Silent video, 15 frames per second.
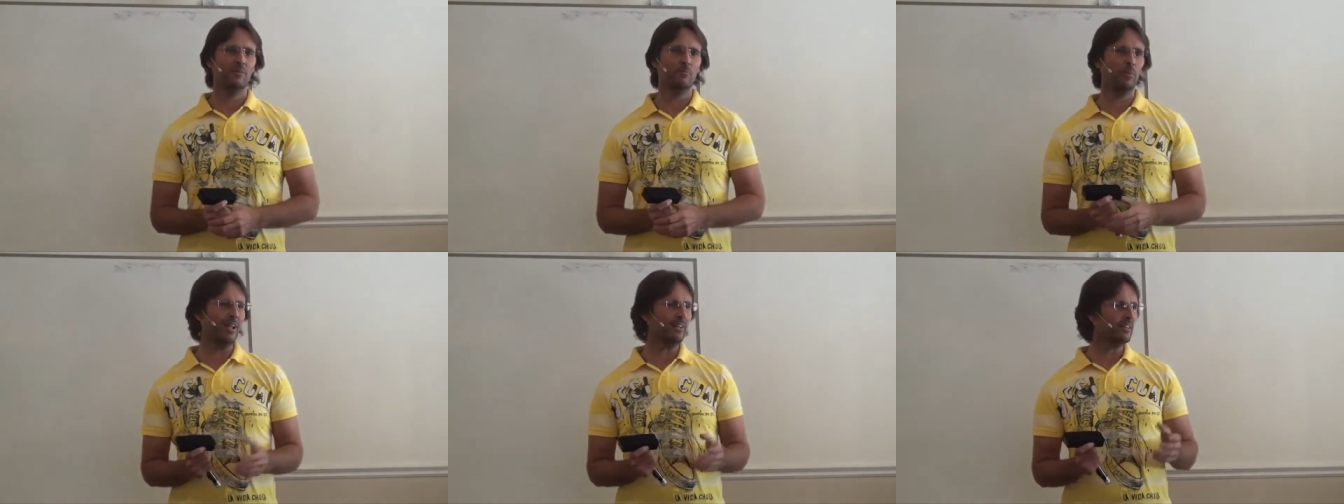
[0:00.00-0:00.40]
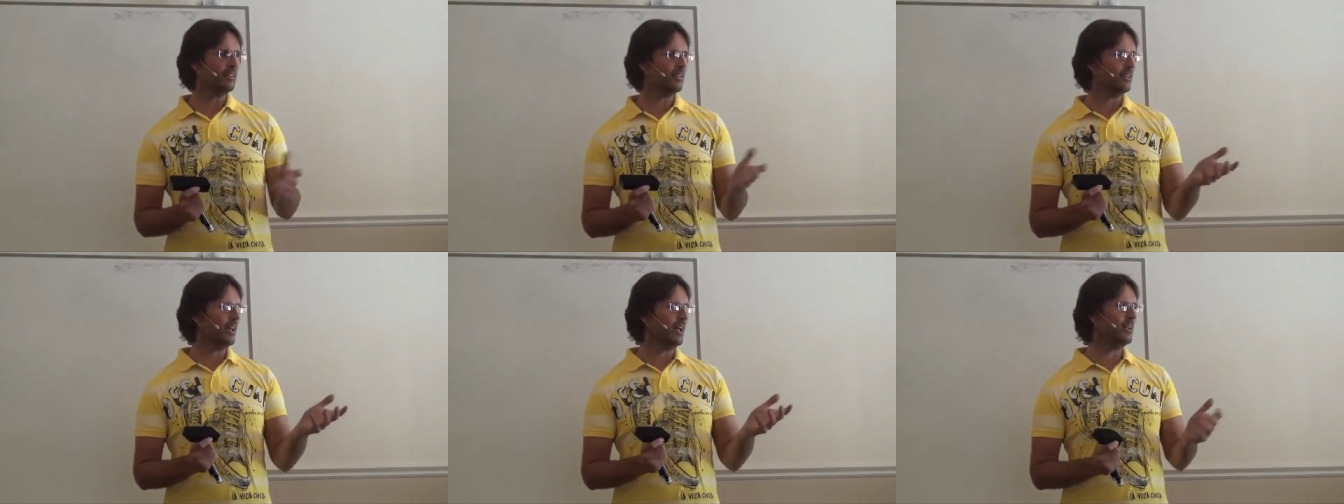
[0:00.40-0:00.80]

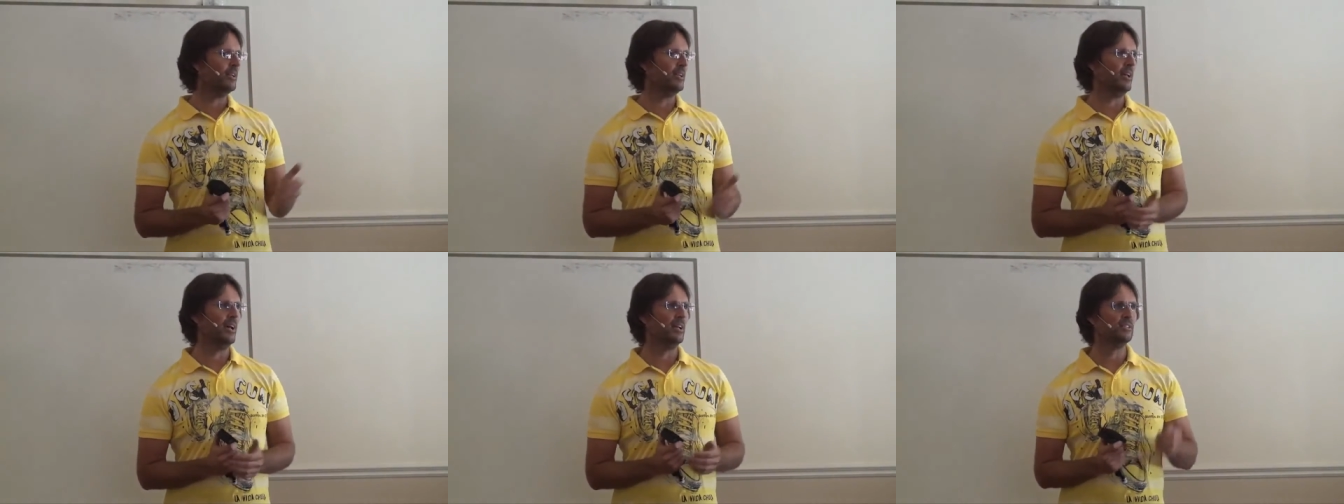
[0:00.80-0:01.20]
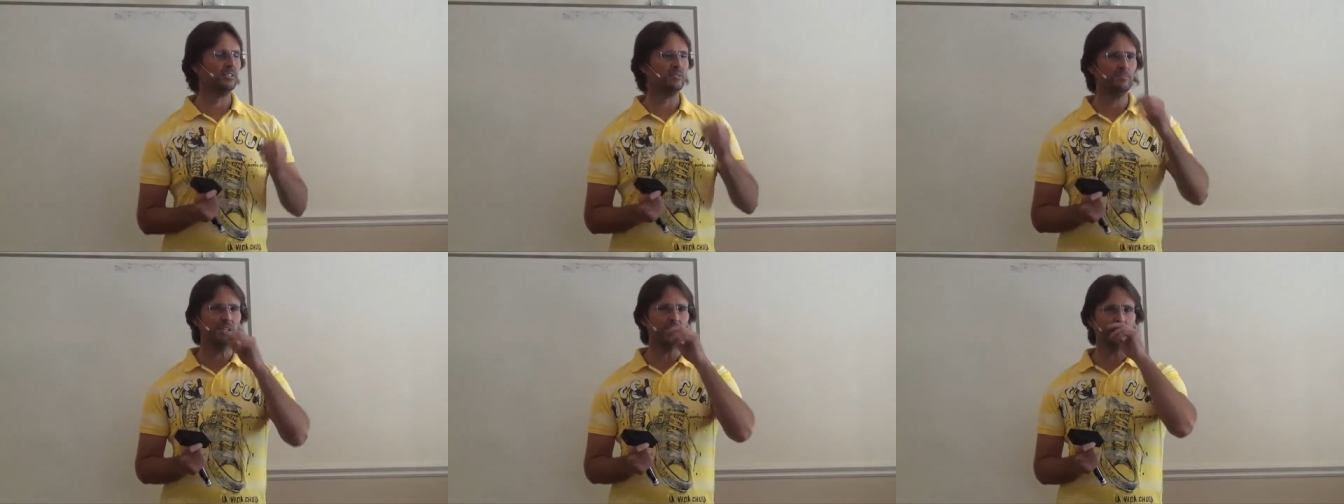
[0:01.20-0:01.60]
one lady
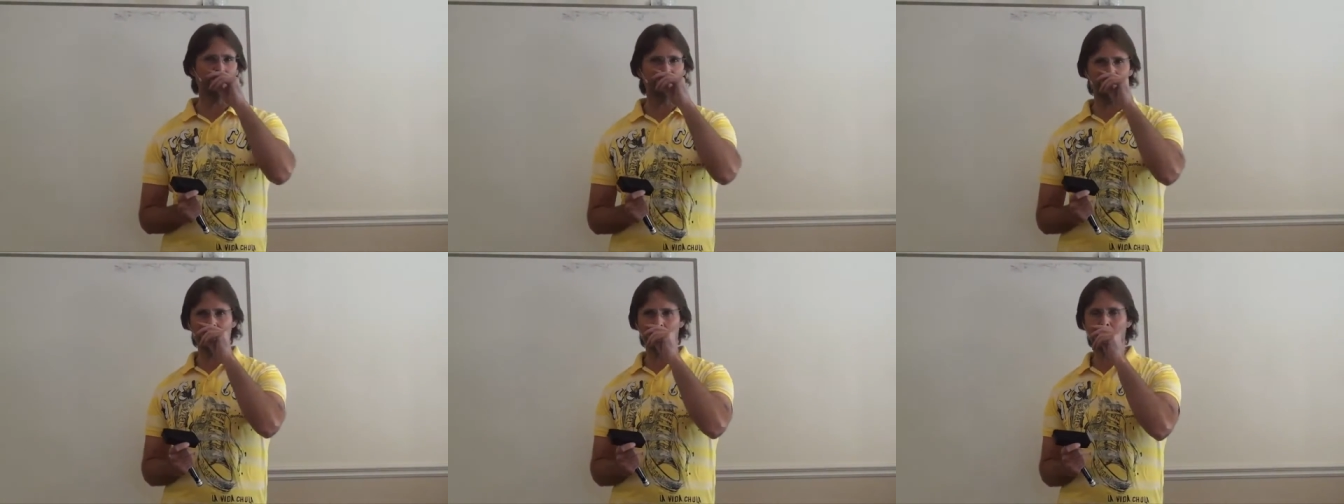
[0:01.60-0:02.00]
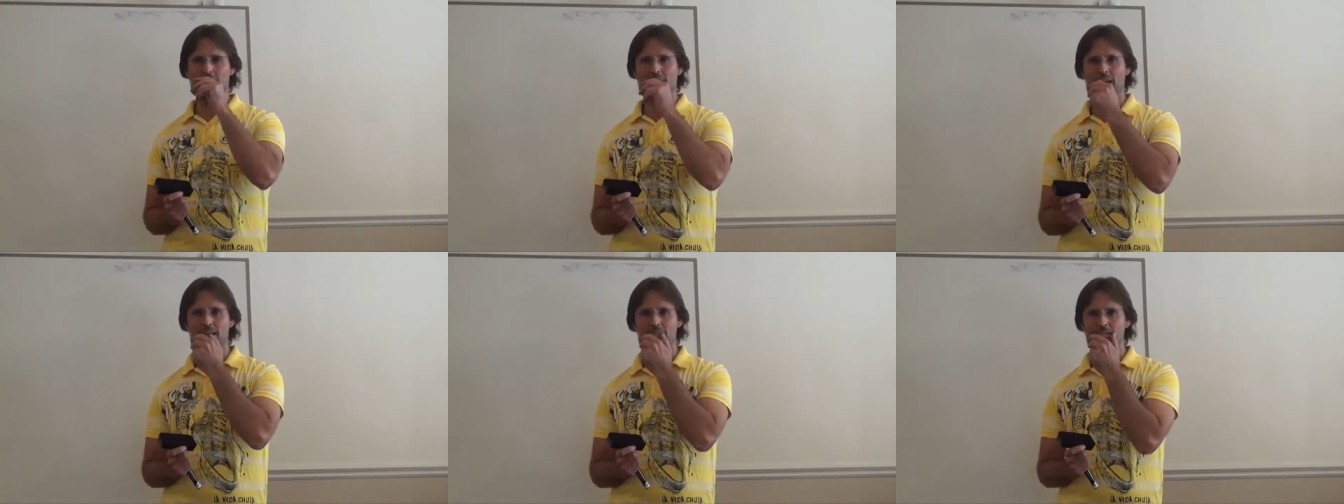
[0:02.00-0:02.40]
asked me
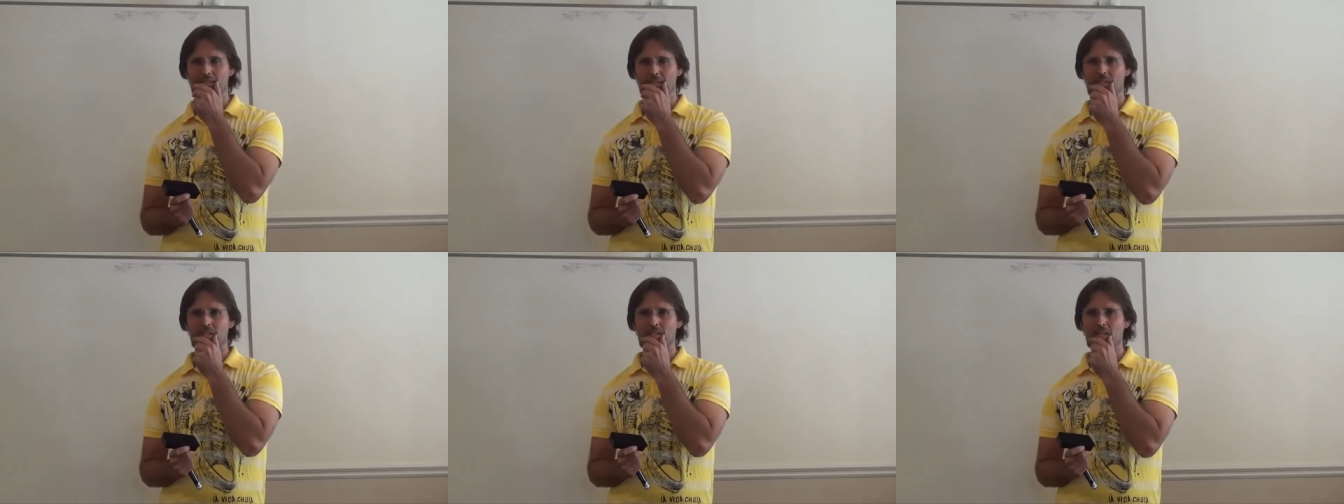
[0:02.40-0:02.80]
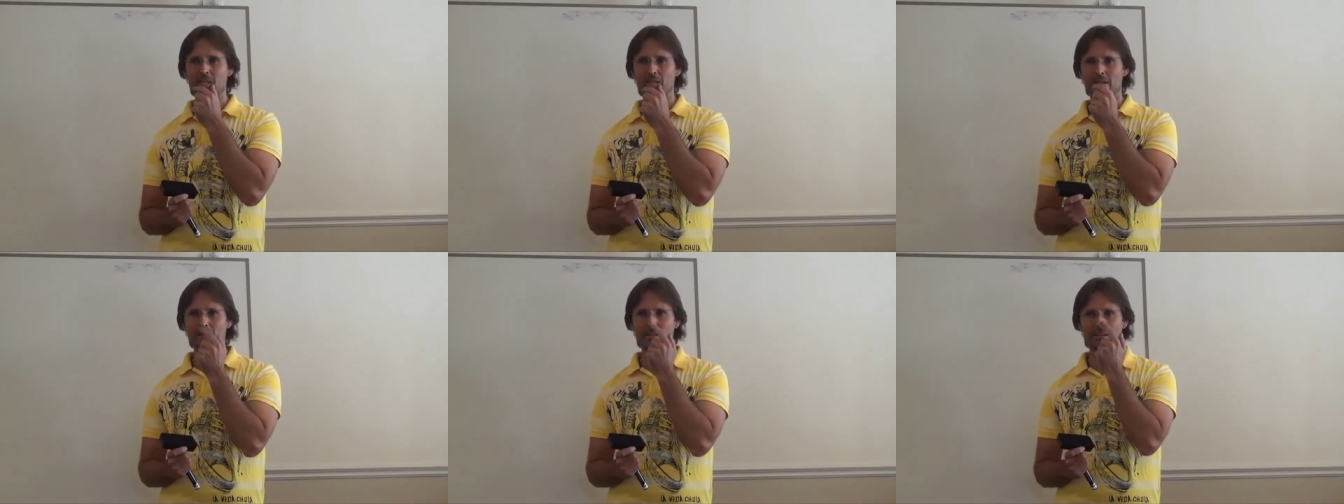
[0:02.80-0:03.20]
about
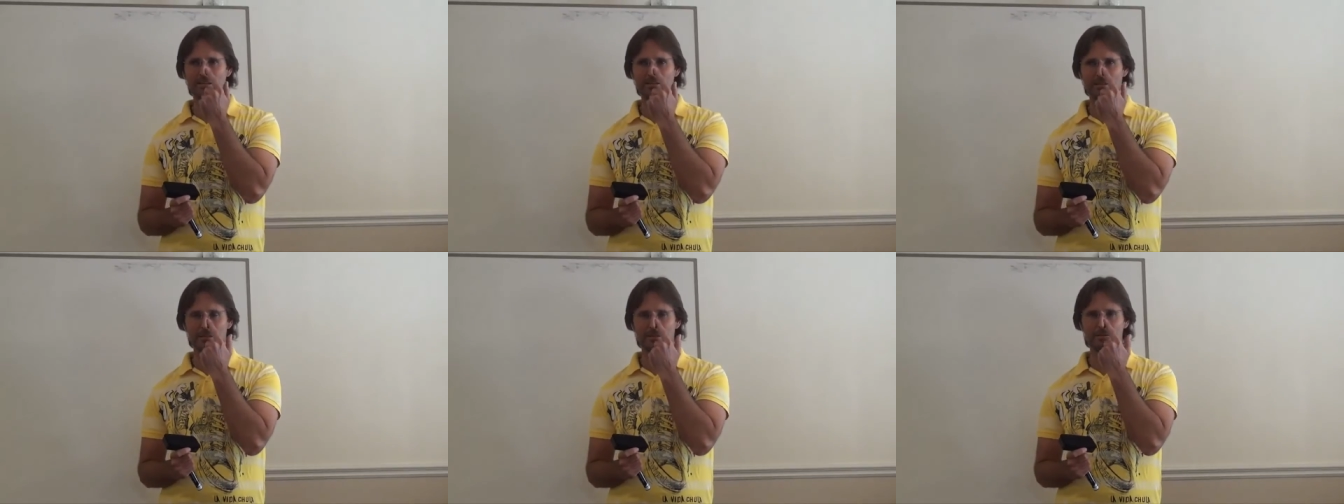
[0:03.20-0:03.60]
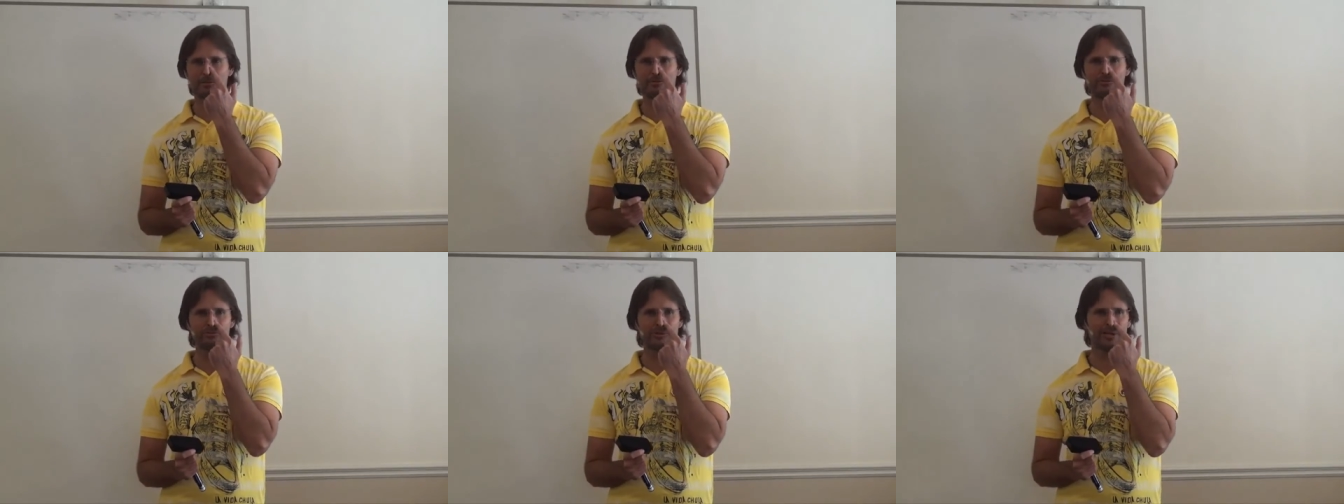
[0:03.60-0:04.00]
uh, law
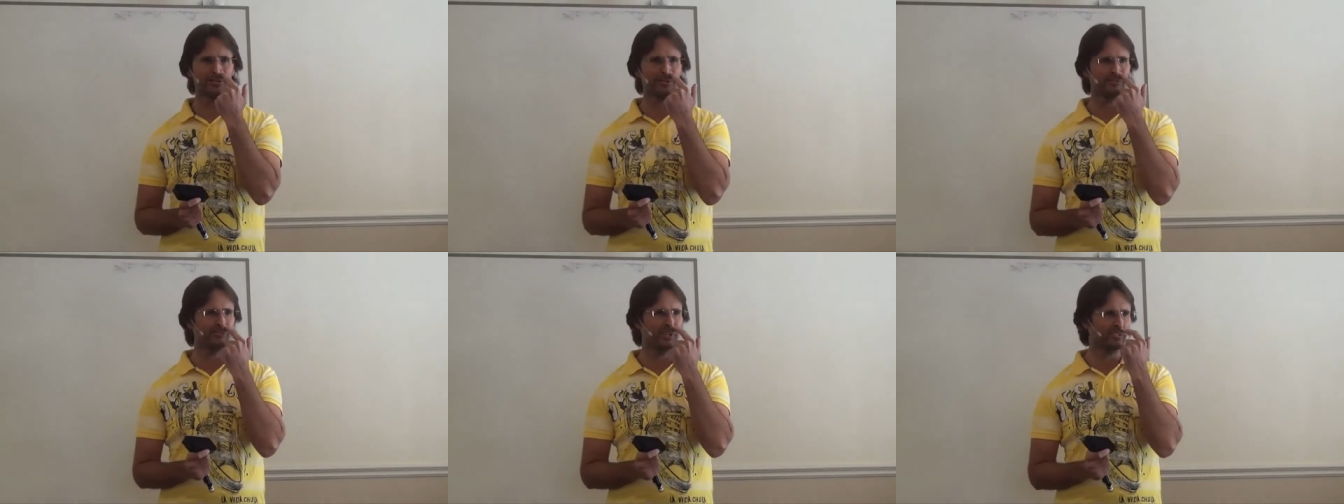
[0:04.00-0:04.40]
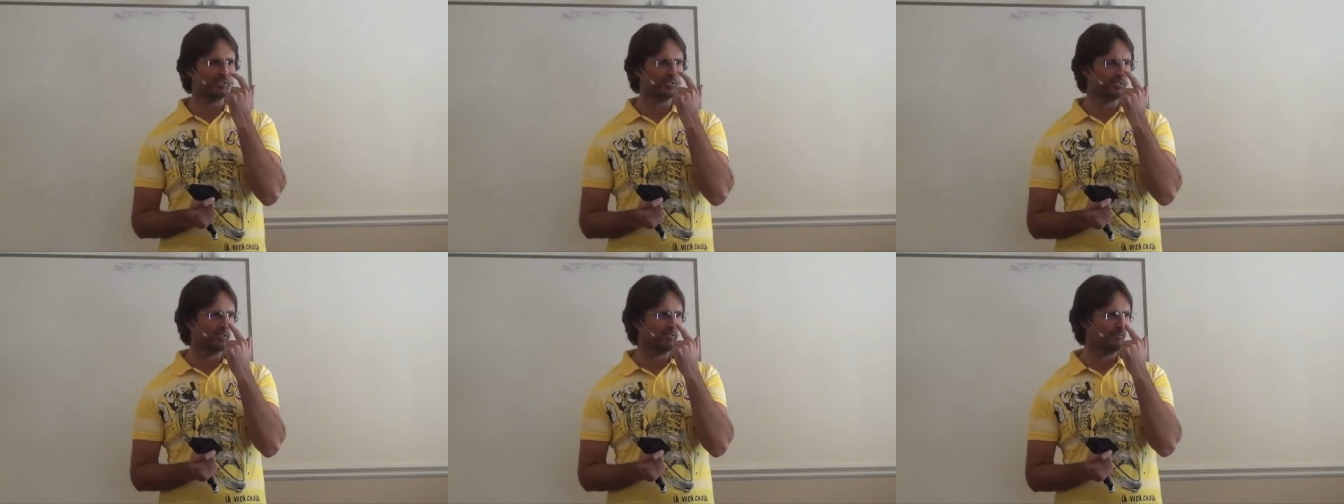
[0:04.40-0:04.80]
of attraction
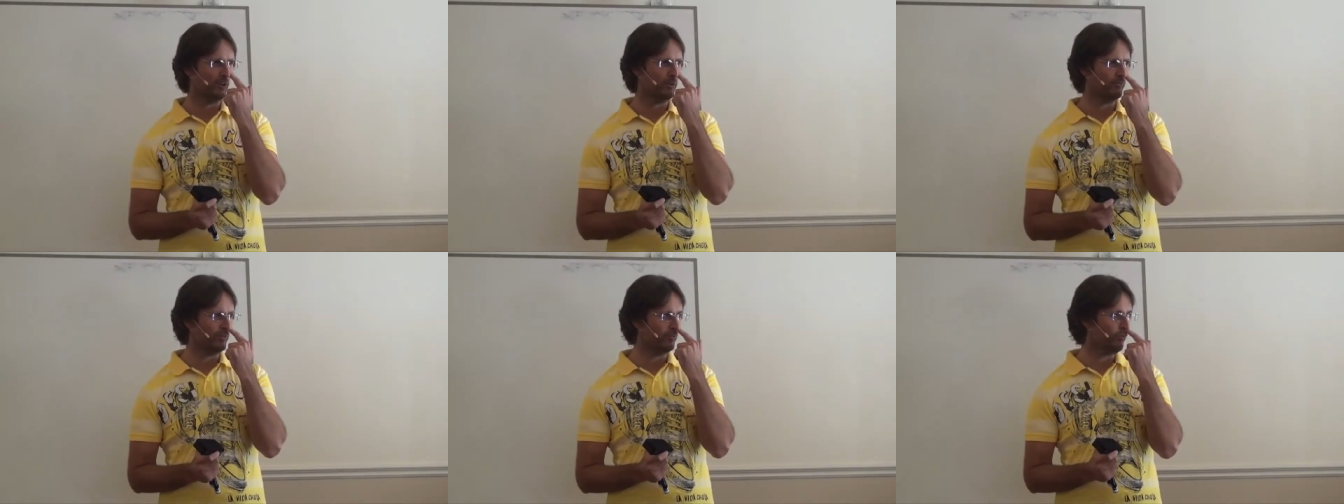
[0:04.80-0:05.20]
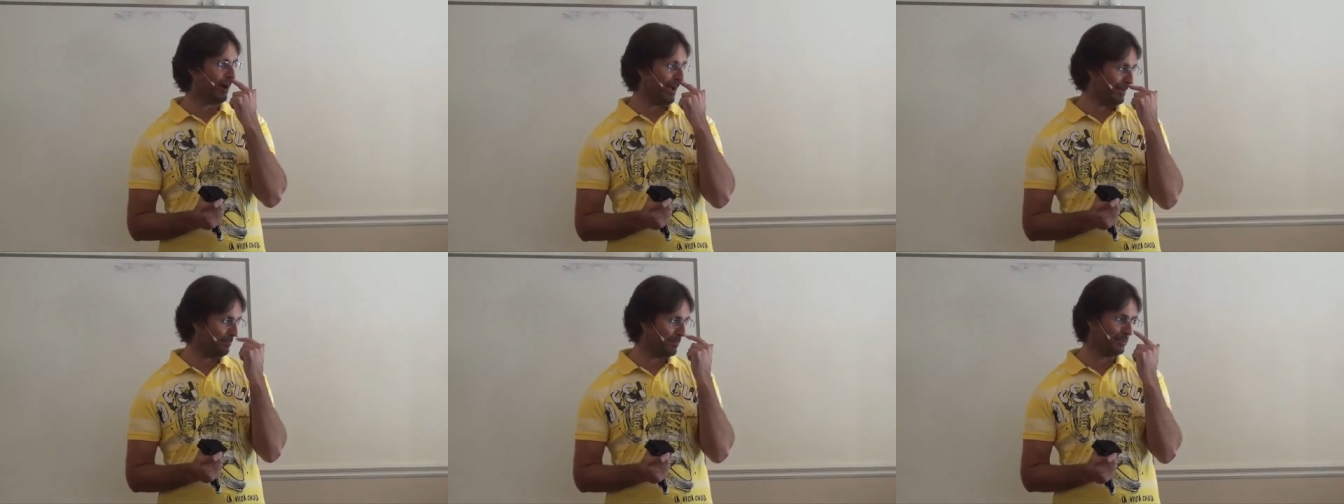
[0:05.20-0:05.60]
events involving
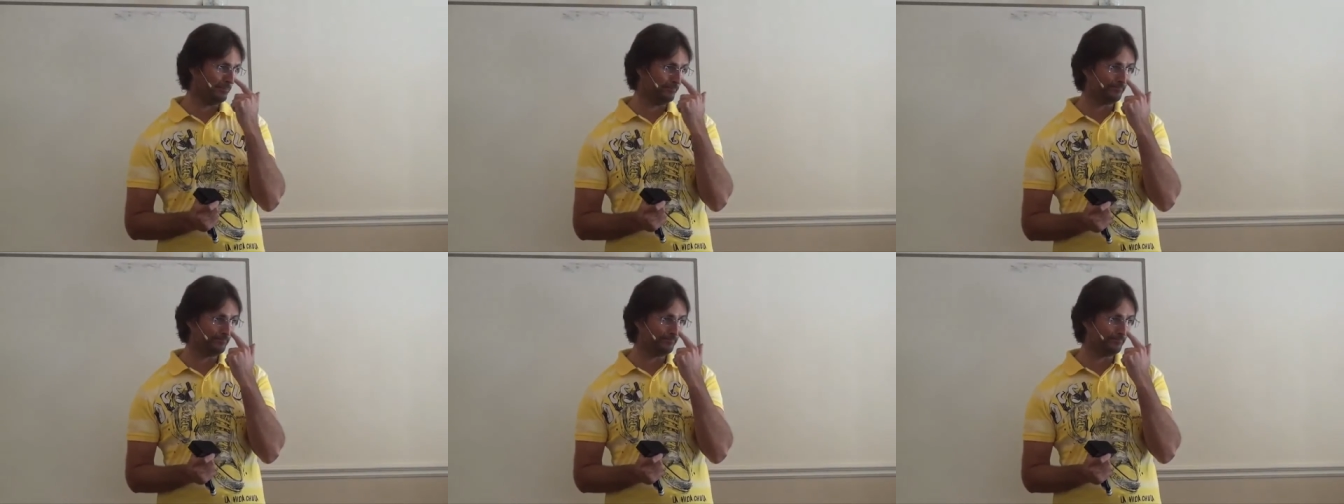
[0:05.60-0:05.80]
rape.